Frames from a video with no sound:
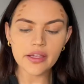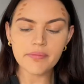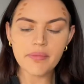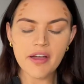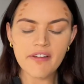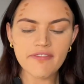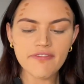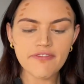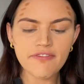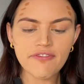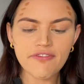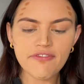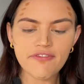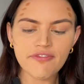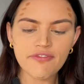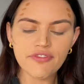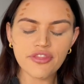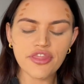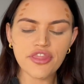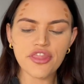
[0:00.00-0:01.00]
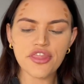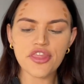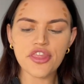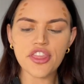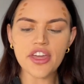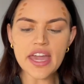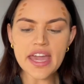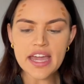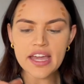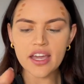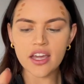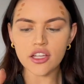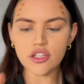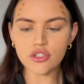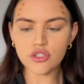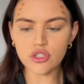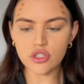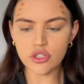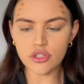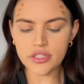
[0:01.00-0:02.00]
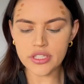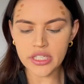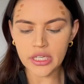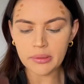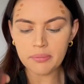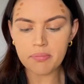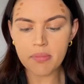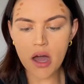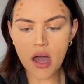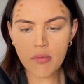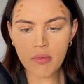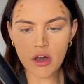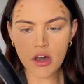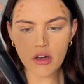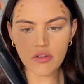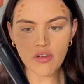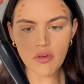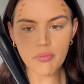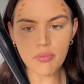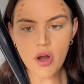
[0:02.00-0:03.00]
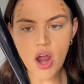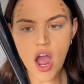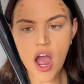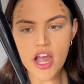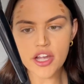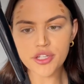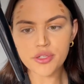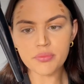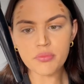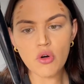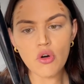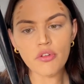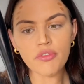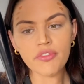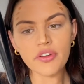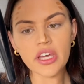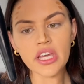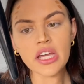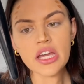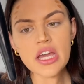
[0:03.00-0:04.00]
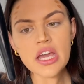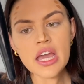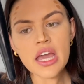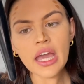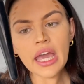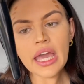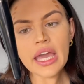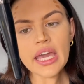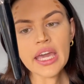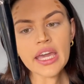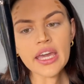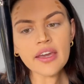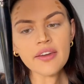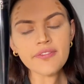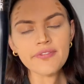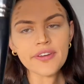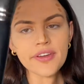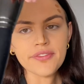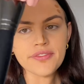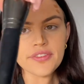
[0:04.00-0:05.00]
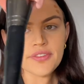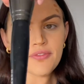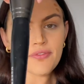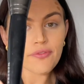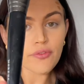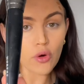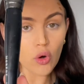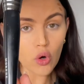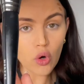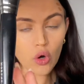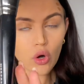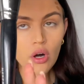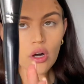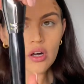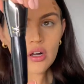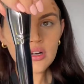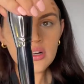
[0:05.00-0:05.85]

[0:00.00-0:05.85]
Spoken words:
my thick, juicy mama of a brush, Morphe E54.